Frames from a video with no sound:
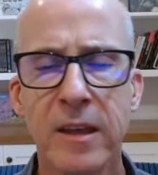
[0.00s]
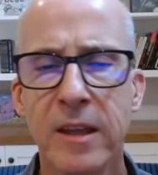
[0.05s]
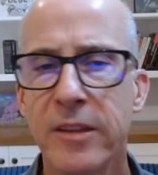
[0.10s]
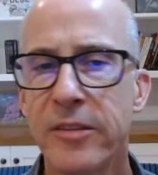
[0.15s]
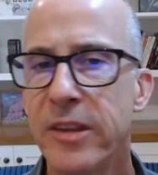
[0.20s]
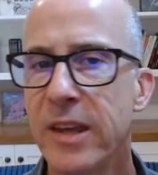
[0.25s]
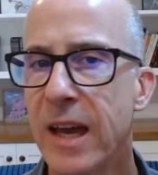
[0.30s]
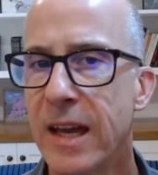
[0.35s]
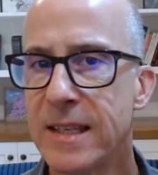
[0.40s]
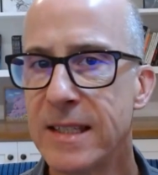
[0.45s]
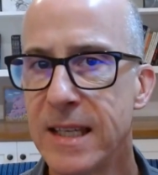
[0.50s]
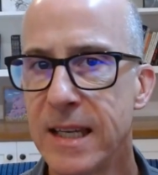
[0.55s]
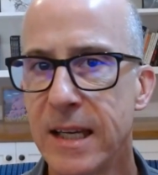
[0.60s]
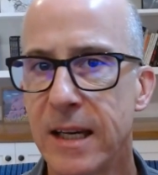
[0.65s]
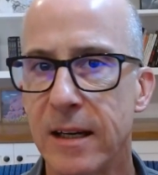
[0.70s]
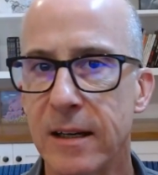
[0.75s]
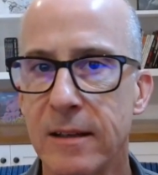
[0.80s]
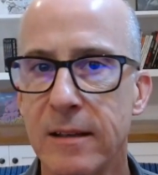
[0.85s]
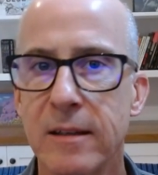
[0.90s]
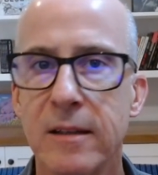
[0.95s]
The
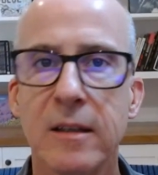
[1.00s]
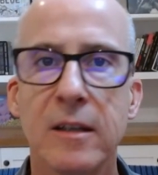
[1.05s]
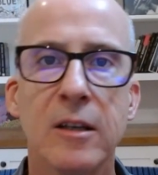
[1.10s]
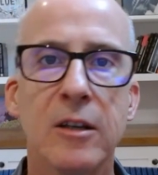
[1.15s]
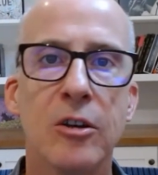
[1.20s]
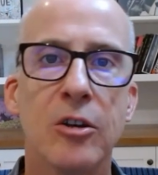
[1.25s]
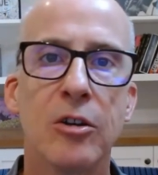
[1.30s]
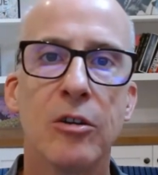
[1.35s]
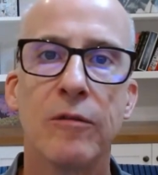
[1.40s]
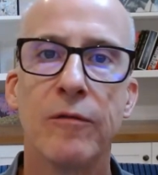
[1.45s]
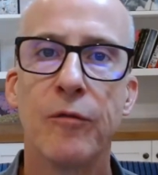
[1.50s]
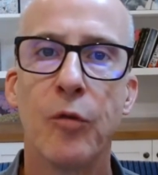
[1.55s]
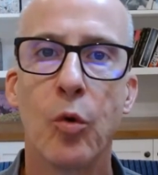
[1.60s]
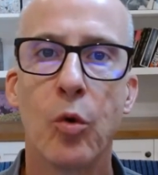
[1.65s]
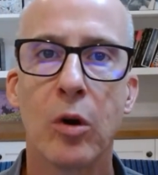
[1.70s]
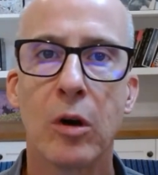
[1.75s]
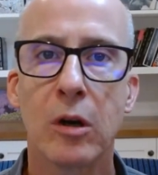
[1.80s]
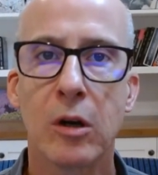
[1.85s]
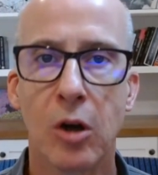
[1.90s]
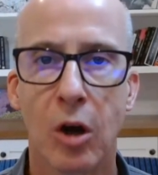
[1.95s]
idea
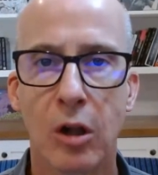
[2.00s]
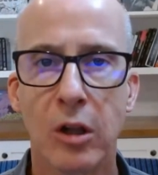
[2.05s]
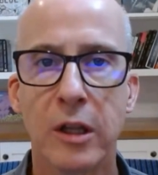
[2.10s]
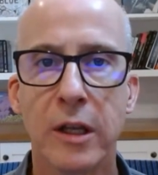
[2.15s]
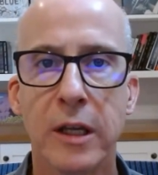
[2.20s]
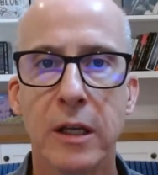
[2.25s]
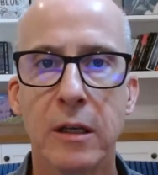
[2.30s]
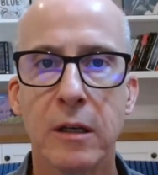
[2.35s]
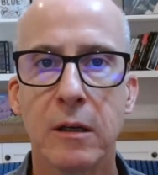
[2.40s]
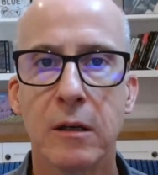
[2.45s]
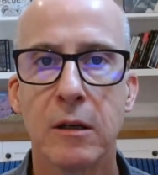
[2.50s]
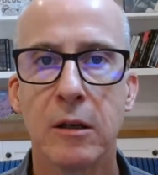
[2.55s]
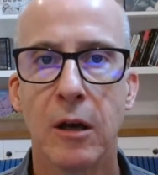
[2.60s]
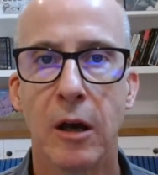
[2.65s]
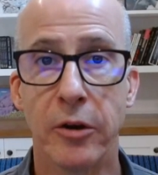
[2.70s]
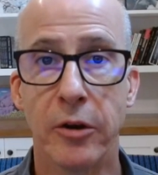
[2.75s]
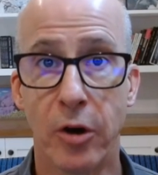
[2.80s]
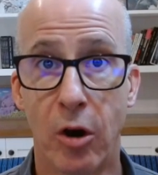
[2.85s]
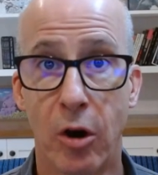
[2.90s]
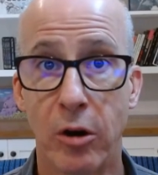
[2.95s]
for calling
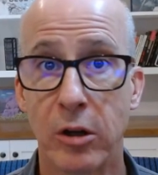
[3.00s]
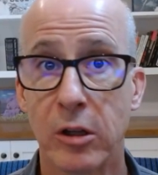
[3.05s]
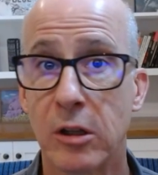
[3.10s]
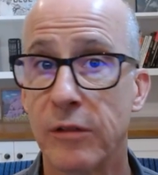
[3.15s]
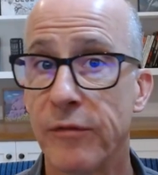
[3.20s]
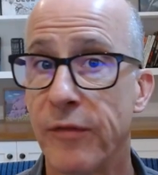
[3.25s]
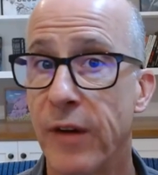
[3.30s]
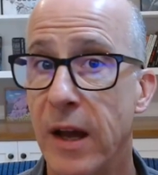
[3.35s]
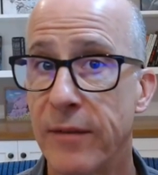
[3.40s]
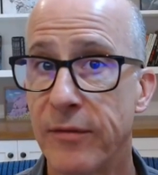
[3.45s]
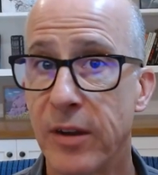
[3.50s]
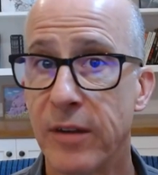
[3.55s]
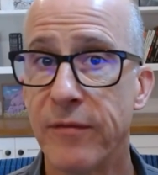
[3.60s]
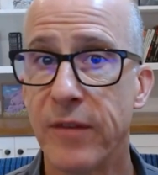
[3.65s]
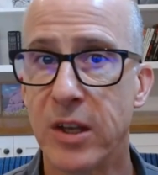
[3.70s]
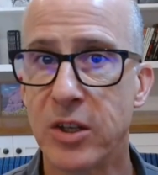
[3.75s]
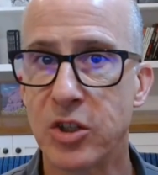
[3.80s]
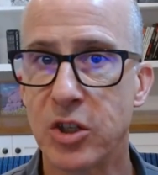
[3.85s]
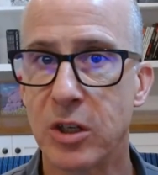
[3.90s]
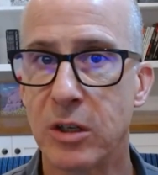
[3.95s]
an Article 5
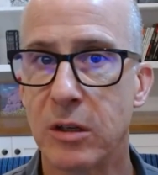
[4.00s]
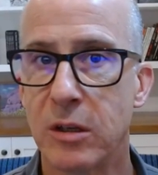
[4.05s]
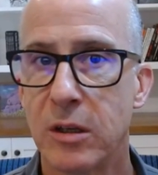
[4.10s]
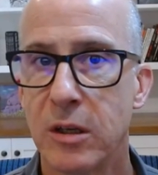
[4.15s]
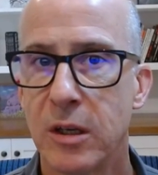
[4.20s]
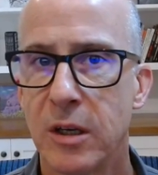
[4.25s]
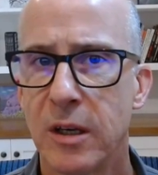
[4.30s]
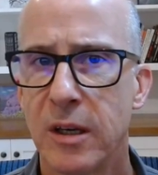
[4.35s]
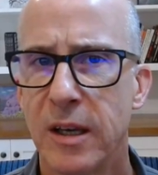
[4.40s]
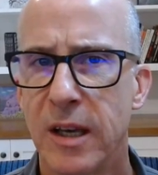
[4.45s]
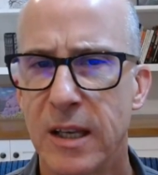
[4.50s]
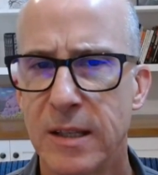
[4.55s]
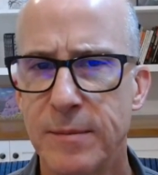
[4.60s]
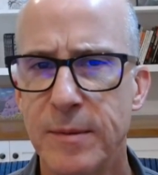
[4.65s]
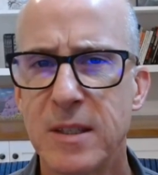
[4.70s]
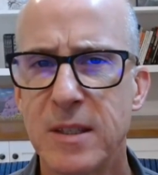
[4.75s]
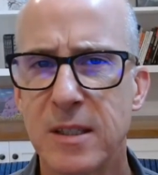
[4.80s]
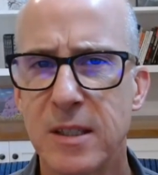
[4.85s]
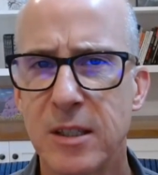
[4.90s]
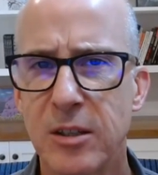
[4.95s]
convention has been
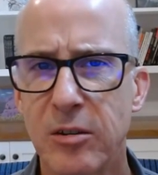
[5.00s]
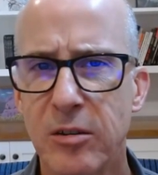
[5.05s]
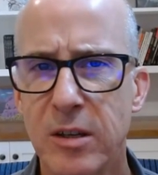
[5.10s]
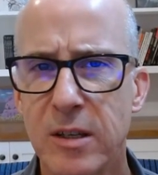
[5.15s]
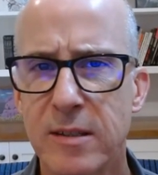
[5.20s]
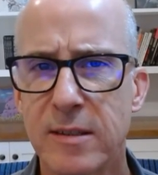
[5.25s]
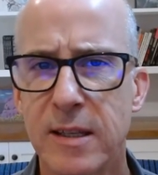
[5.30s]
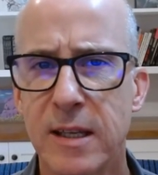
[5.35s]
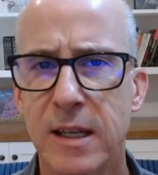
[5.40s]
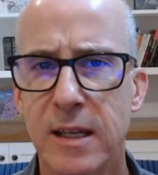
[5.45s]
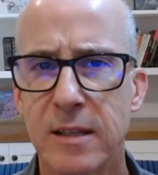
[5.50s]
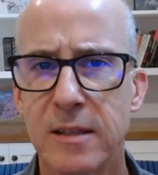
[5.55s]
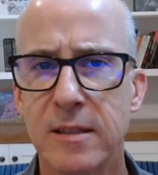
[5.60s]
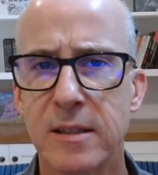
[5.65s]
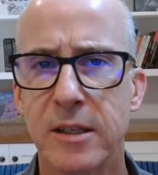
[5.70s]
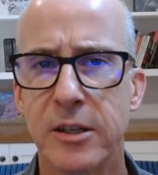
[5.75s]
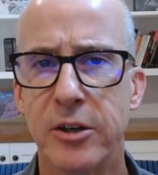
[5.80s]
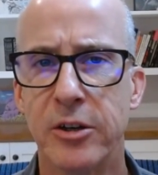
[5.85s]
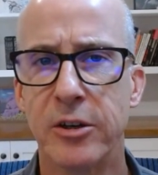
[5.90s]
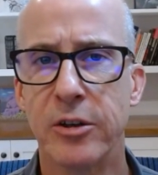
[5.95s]
seriously
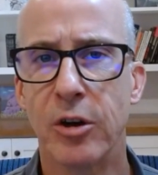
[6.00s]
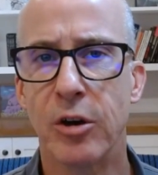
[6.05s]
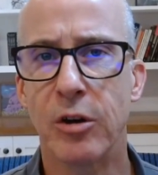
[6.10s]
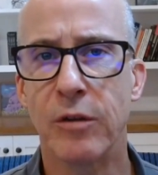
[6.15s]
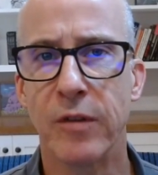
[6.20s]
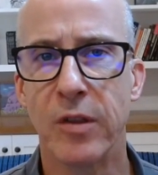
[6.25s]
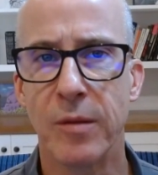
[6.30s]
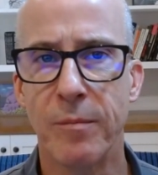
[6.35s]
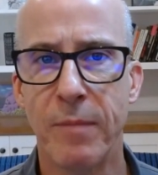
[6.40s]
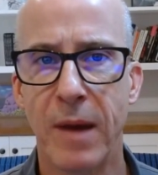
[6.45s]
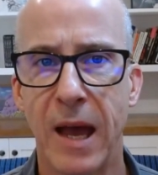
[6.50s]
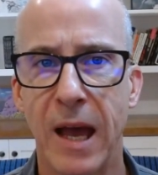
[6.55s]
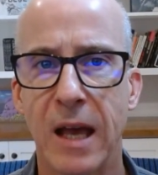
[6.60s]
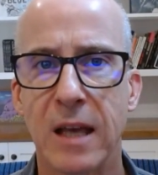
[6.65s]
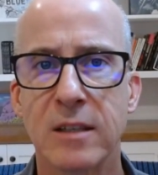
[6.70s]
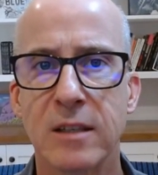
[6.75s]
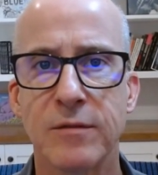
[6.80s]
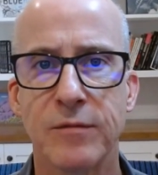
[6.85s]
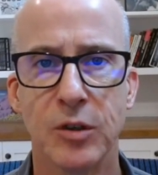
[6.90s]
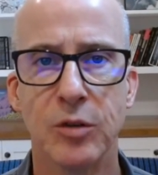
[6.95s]
considered over the
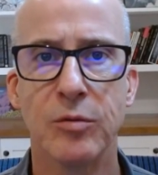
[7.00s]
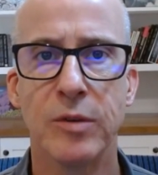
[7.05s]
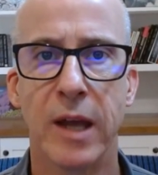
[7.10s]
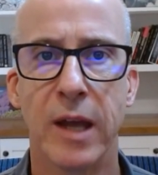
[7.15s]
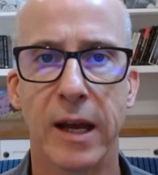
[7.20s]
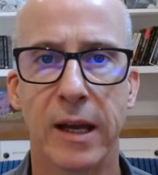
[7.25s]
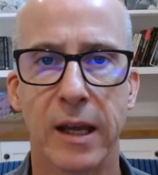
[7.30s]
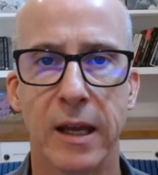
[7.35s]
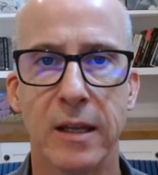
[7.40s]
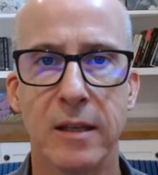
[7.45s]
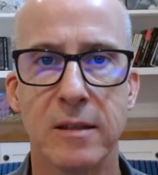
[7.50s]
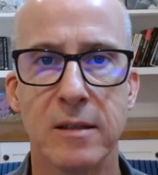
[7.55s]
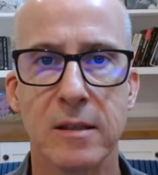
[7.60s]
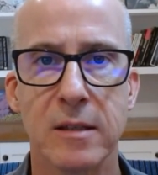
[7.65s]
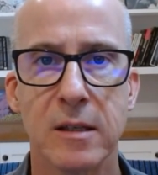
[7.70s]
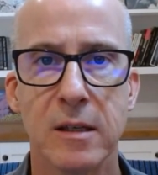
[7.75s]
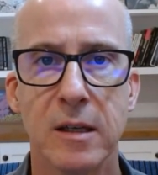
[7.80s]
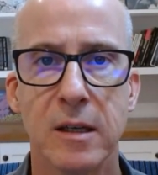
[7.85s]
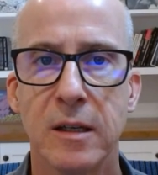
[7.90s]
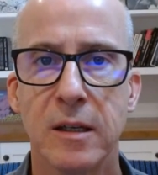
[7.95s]
past few decades.
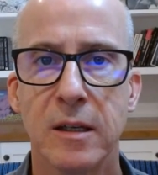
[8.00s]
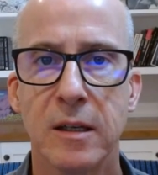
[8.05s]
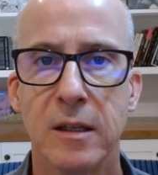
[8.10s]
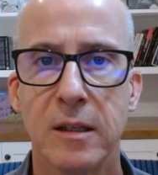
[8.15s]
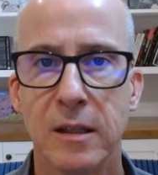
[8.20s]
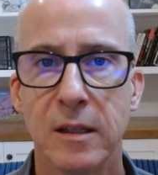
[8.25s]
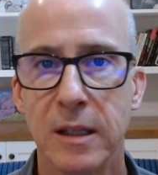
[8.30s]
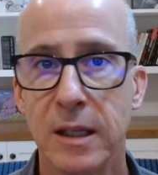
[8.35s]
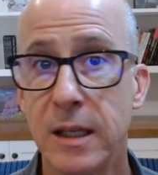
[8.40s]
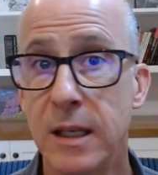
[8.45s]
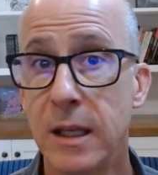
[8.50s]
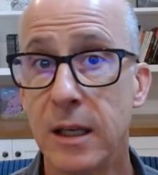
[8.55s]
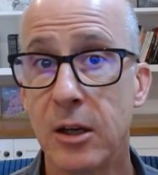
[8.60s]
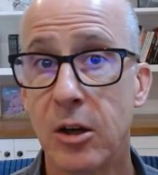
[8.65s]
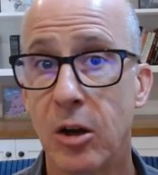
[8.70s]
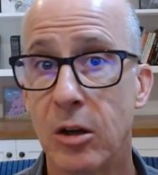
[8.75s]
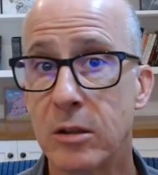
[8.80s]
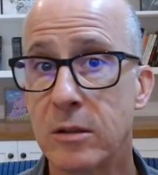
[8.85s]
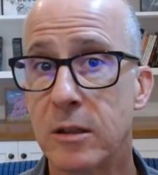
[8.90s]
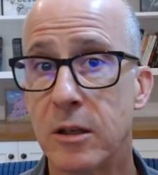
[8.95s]
Leading
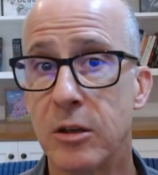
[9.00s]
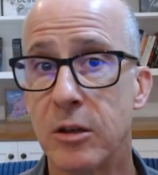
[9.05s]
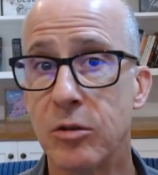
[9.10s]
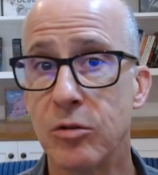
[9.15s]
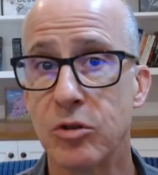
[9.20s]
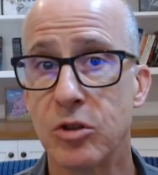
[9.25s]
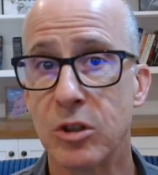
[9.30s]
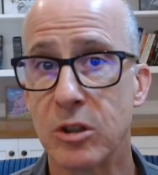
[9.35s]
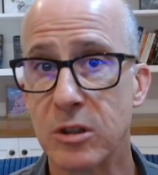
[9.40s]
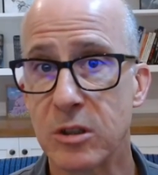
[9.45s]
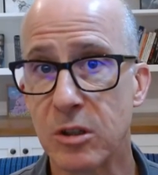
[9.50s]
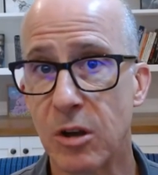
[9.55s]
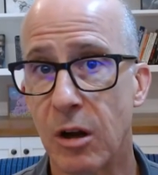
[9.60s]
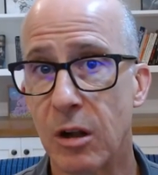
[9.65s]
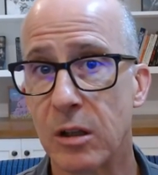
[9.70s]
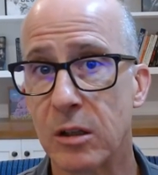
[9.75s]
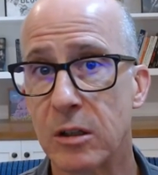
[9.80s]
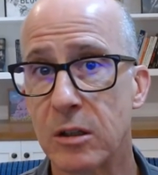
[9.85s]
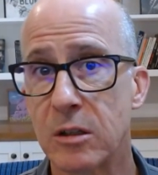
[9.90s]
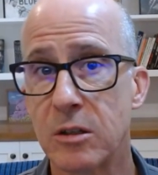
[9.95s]
constitutional
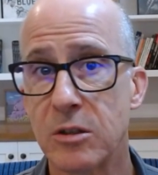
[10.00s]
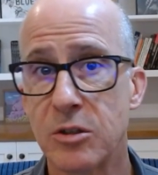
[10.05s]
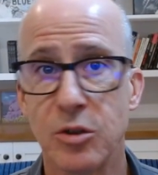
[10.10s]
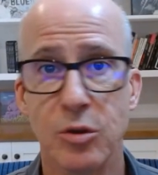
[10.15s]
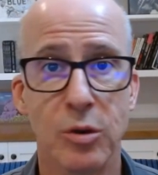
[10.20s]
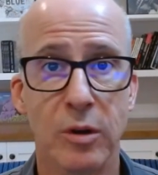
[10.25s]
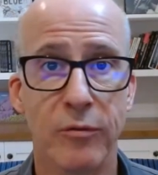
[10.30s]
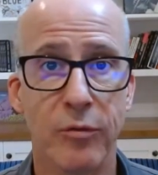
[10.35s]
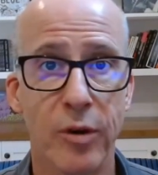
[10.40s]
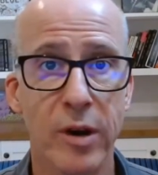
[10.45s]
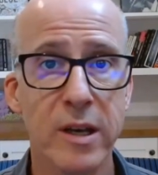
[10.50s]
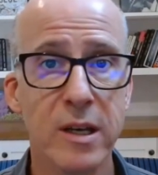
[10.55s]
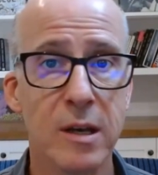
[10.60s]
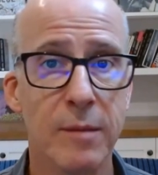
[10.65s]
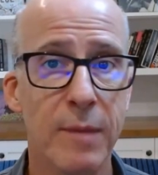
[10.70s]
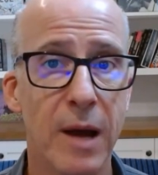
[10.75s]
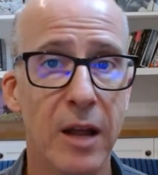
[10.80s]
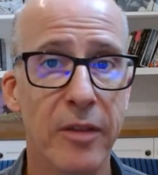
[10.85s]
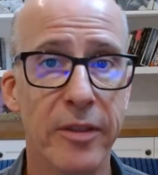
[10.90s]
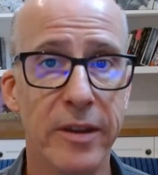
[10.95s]
scholars who have written
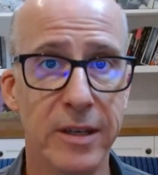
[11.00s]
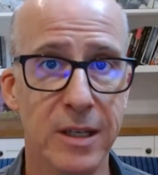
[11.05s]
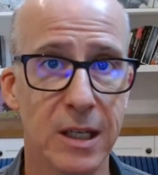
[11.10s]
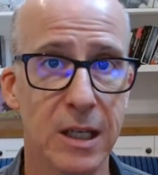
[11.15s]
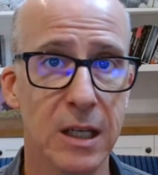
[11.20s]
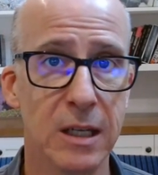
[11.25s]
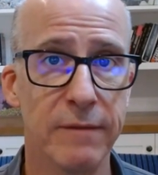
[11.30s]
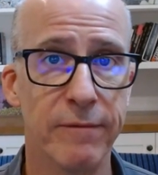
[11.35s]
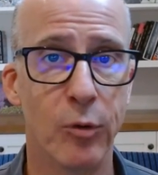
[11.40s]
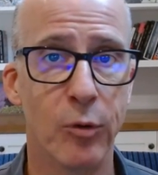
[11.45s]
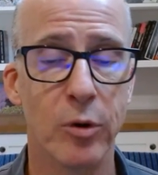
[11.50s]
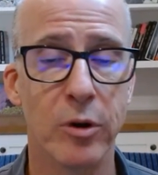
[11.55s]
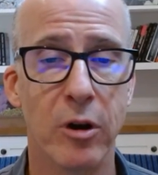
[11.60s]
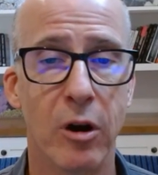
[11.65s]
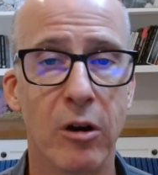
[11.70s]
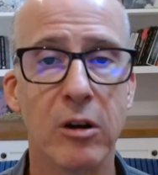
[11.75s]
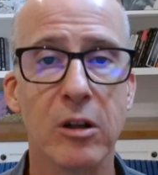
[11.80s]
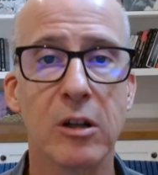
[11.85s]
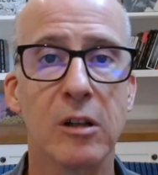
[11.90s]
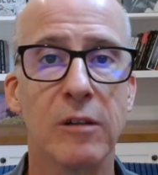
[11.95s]
about the need for an
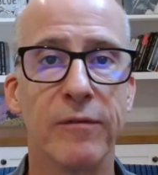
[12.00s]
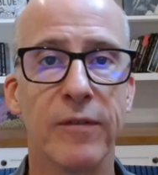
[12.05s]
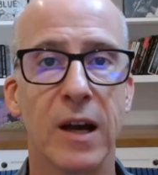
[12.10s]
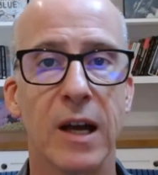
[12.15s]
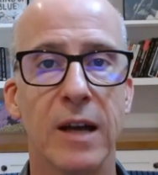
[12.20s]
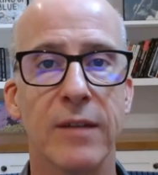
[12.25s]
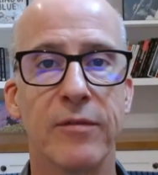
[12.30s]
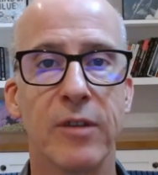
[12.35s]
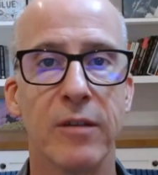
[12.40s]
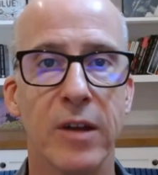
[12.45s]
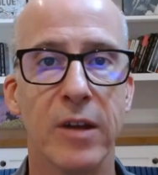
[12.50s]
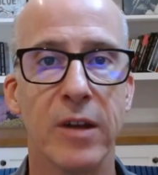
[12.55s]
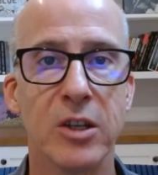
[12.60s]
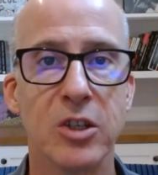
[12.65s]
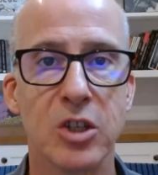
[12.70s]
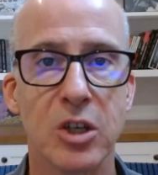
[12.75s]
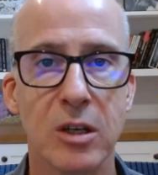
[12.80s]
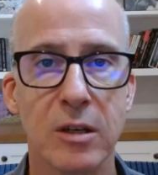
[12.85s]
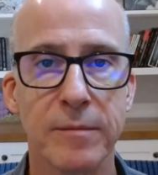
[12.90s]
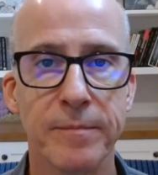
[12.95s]
Article 5
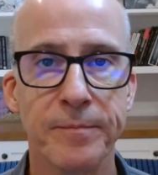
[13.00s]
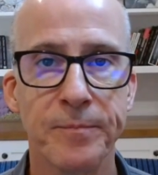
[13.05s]
convention.